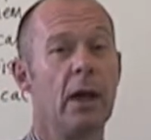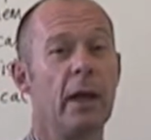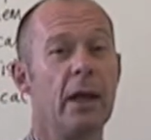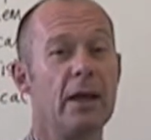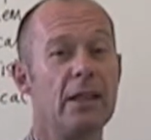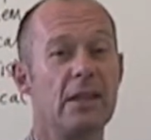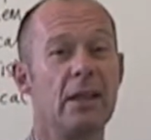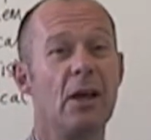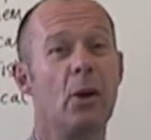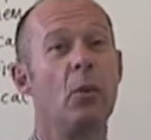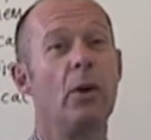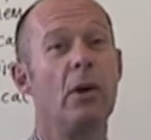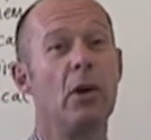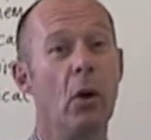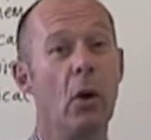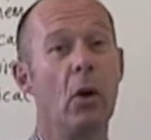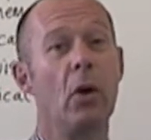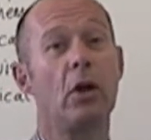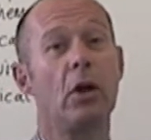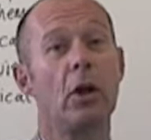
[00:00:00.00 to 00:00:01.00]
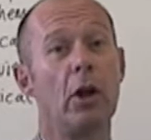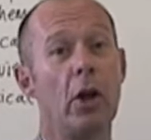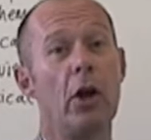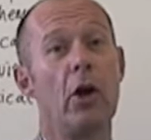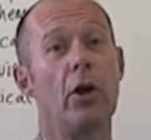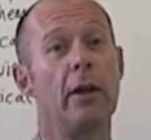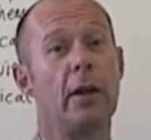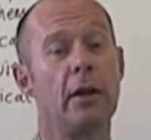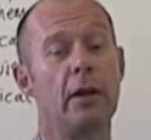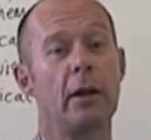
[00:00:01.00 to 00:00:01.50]
is that we all
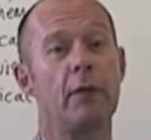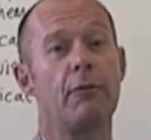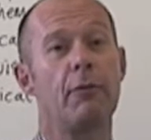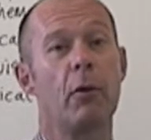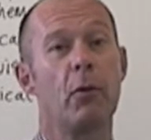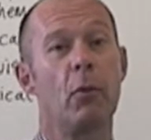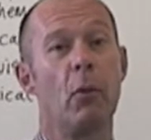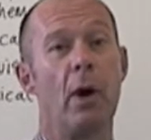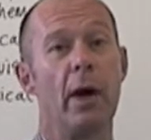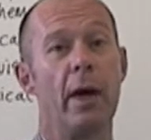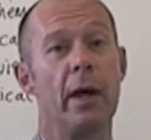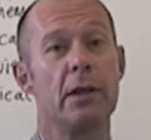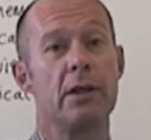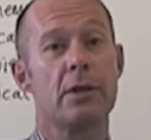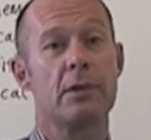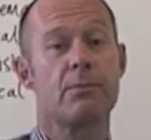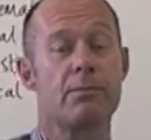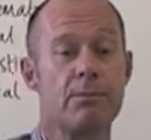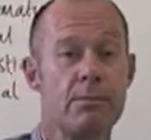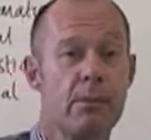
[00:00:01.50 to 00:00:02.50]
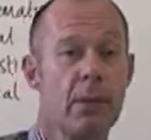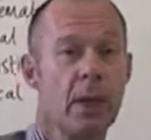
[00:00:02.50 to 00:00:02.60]
learn in different ways.